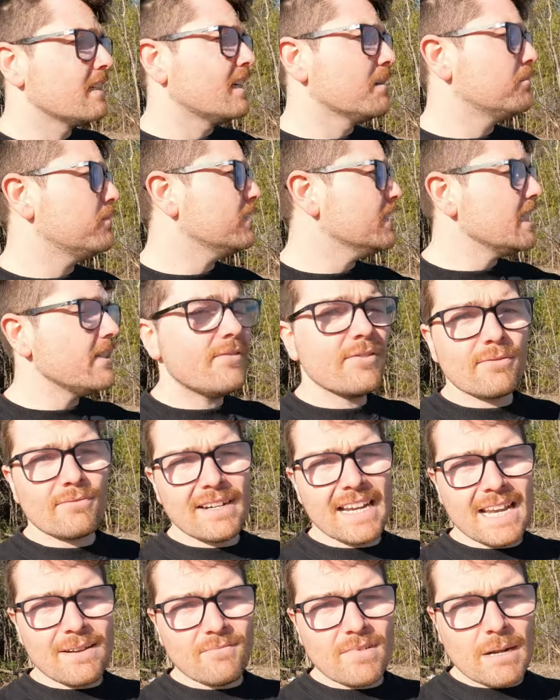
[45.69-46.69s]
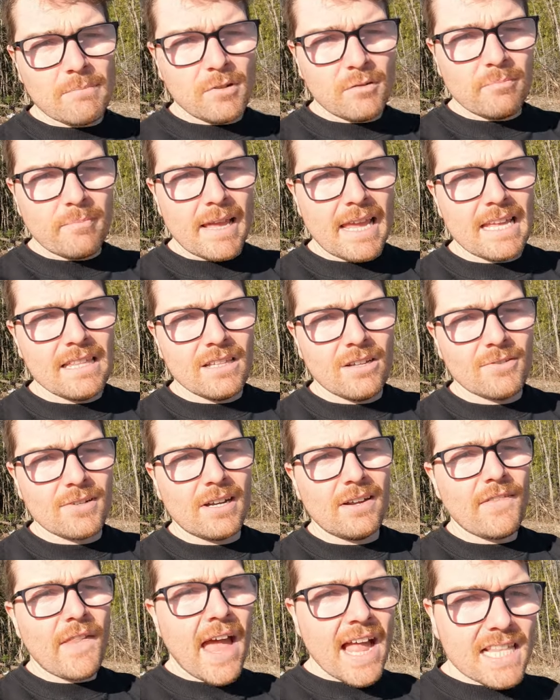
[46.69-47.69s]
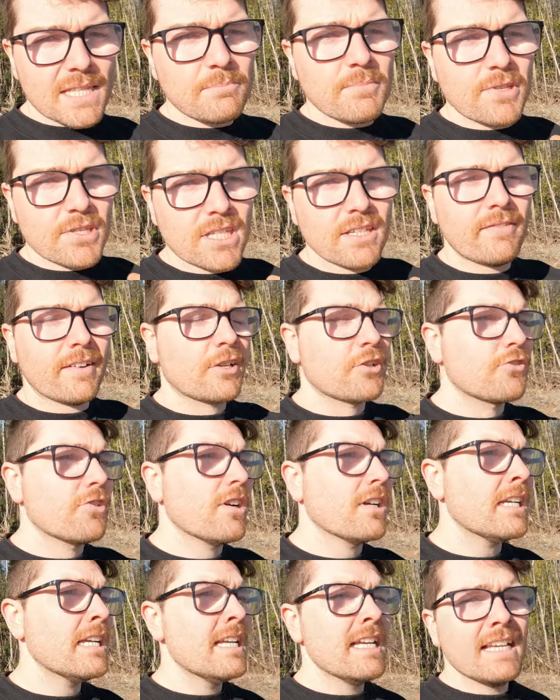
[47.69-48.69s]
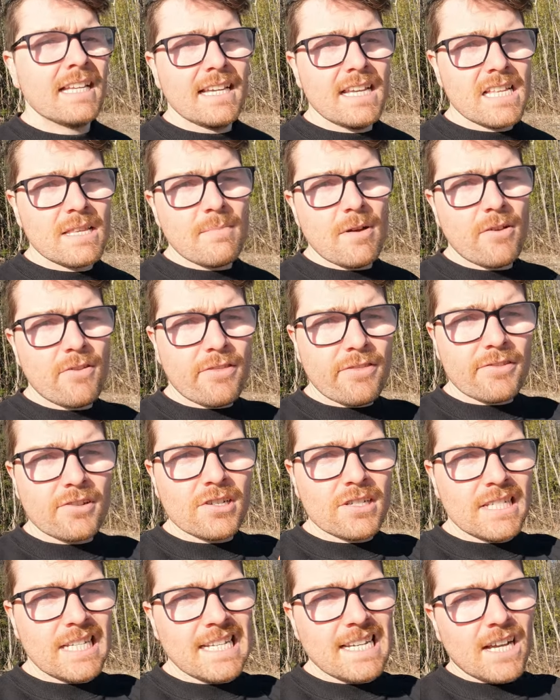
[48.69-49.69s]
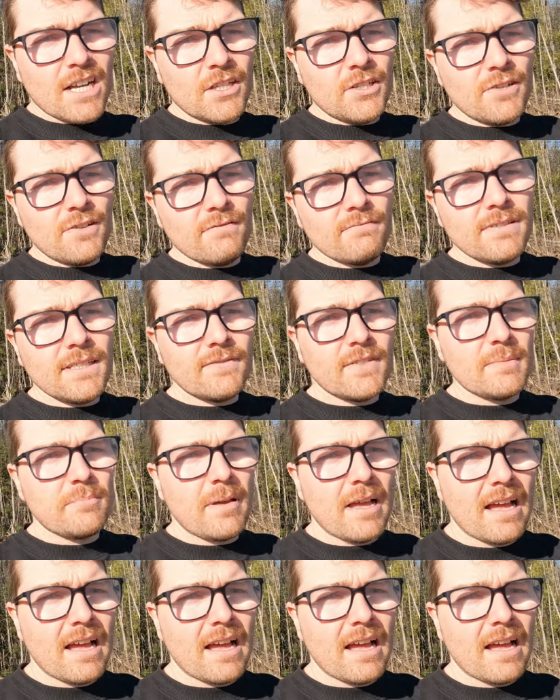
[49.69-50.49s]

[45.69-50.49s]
I believe the Ram Rebel payload on that specific truck is about 1,350